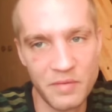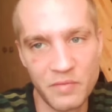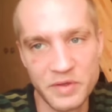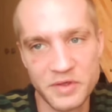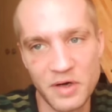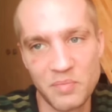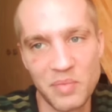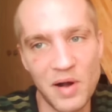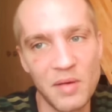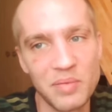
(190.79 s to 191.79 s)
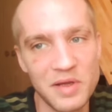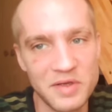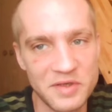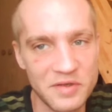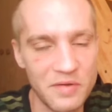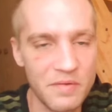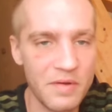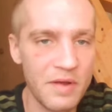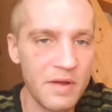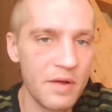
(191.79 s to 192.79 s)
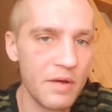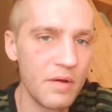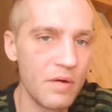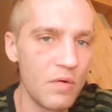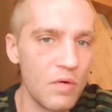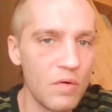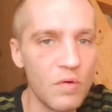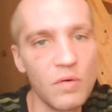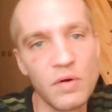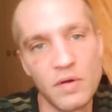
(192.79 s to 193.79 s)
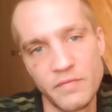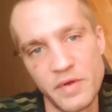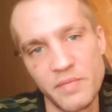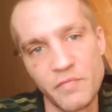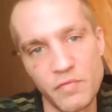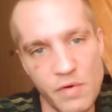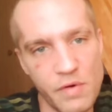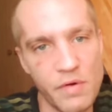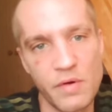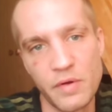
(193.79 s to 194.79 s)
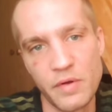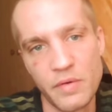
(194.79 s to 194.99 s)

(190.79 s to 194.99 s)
which are published, all of them wrong?